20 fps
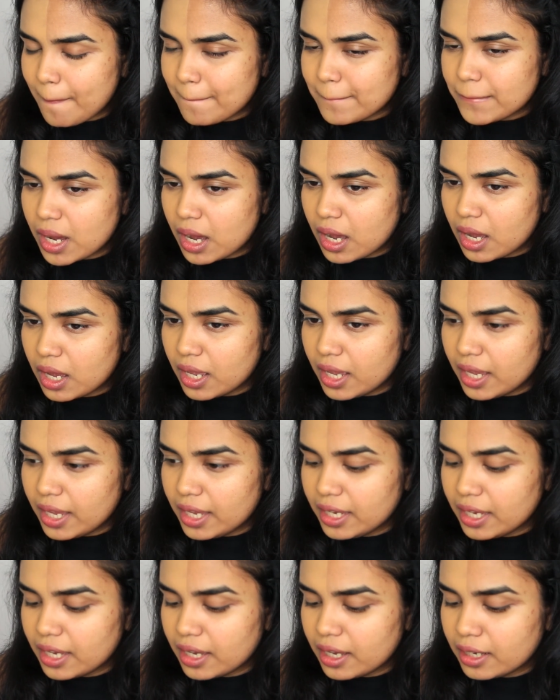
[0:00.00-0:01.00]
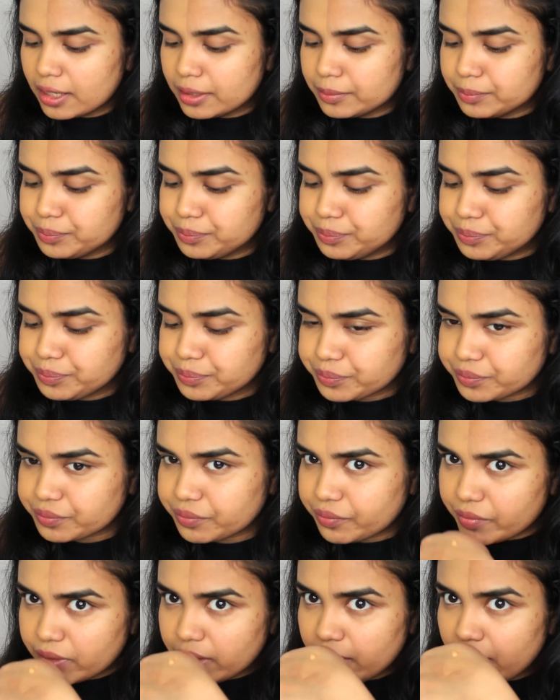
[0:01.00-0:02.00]
my
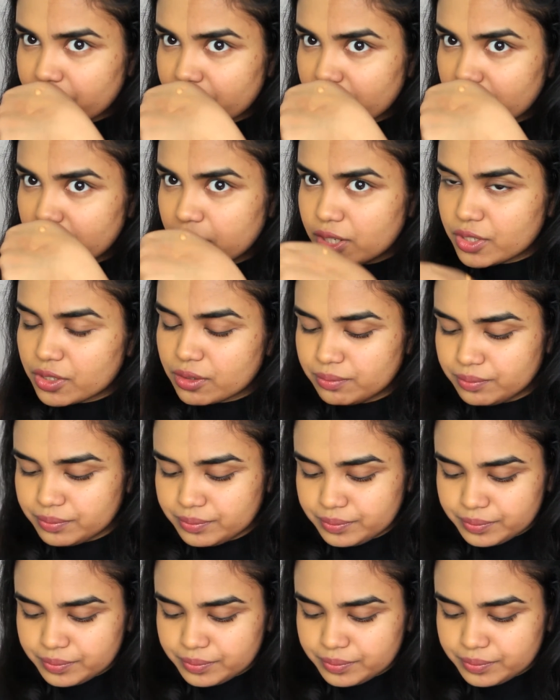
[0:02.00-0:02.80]
foundation.